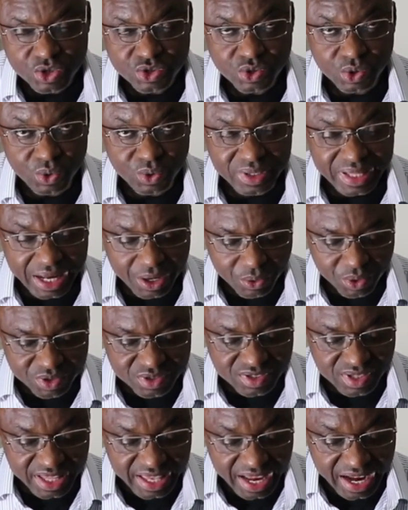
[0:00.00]
So that
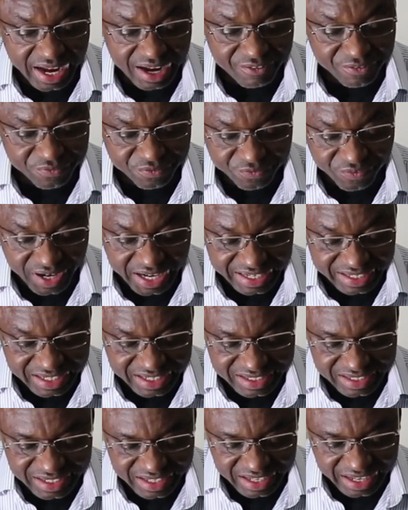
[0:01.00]
was their
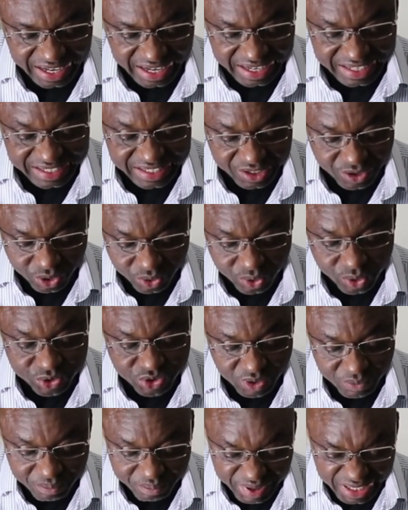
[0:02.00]
finding, and the
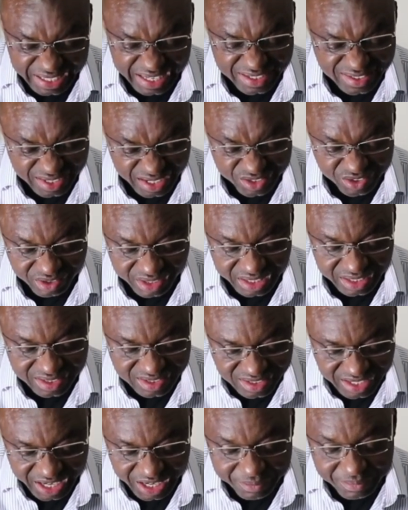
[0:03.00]
conclusion being essentially
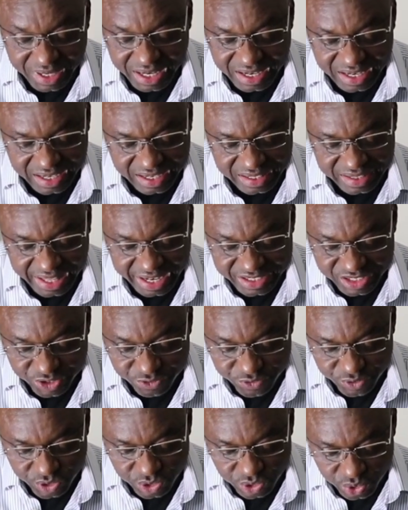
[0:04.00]
the same
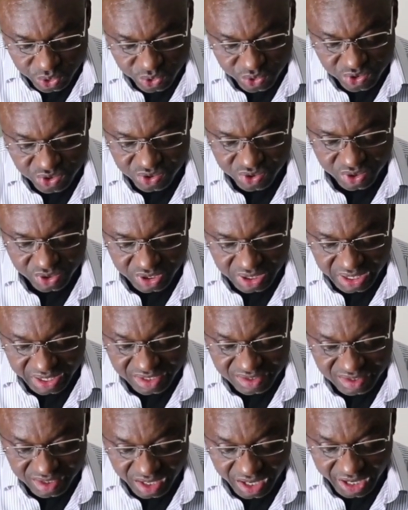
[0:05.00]
that if you use
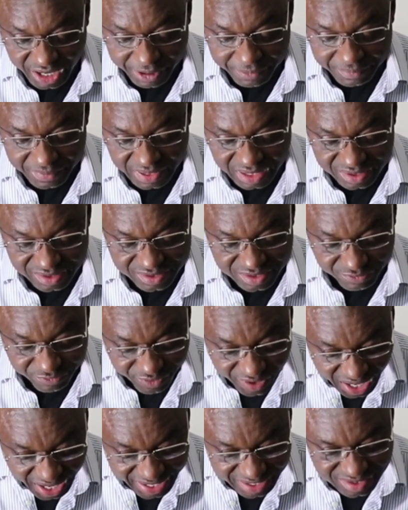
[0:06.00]
this uh, this
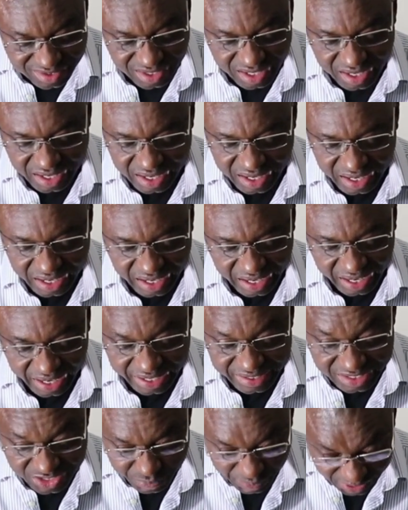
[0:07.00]
device,
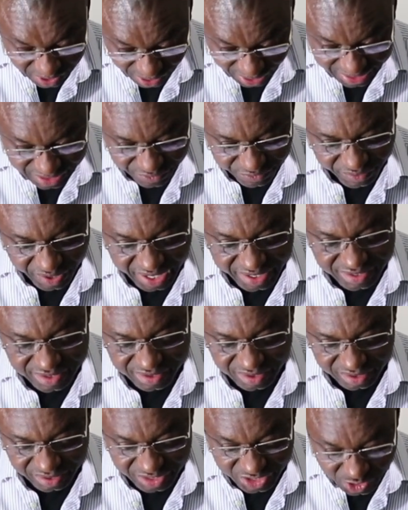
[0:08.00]
uh, this particular
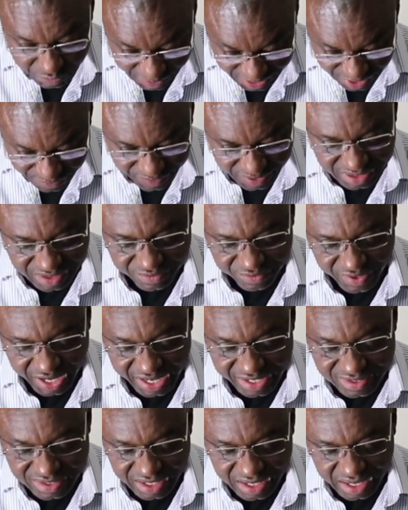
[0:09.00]
device, this specific
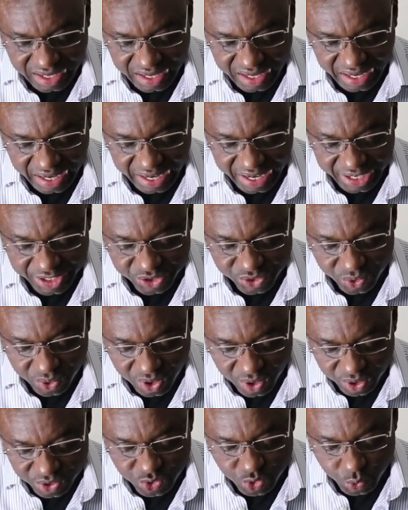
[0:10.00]
device, uh,
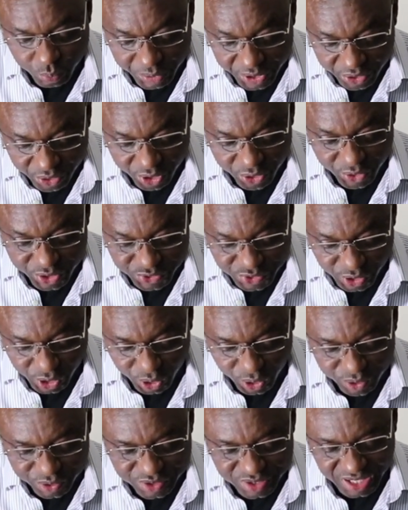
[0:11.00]
you got superior
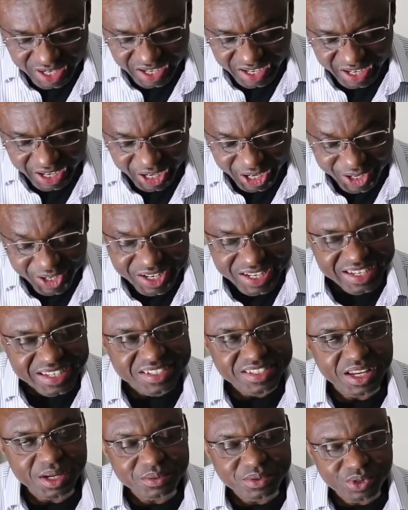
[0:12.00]
results uh,
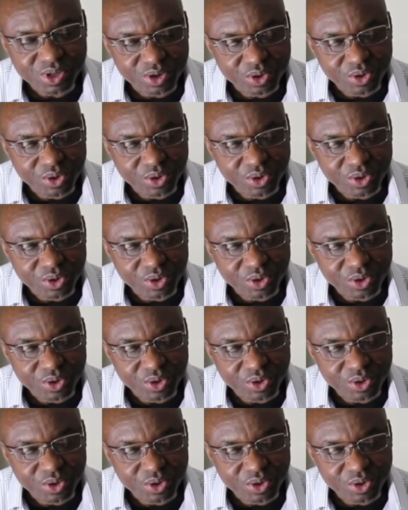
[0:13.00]
in terms